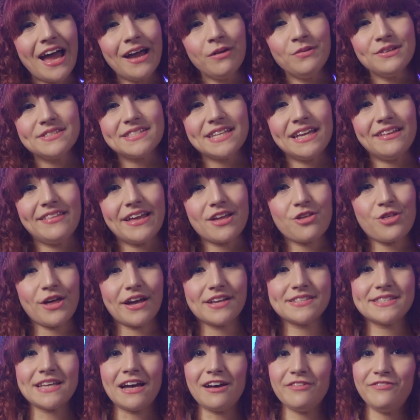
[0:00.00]
I would say that
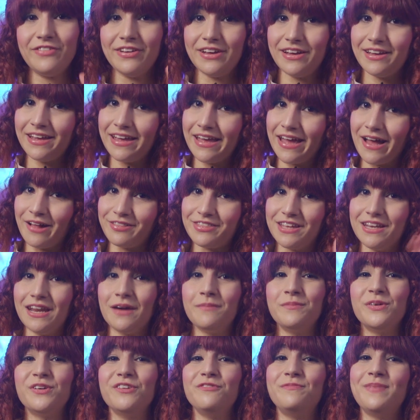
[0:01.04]
checks off a healthy
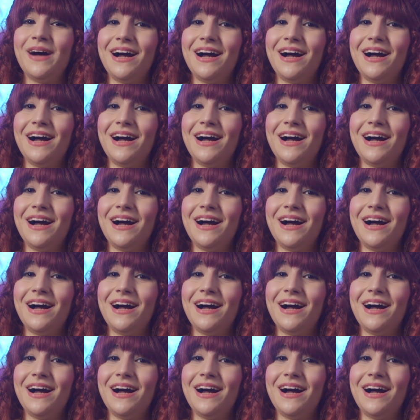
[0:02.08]
number of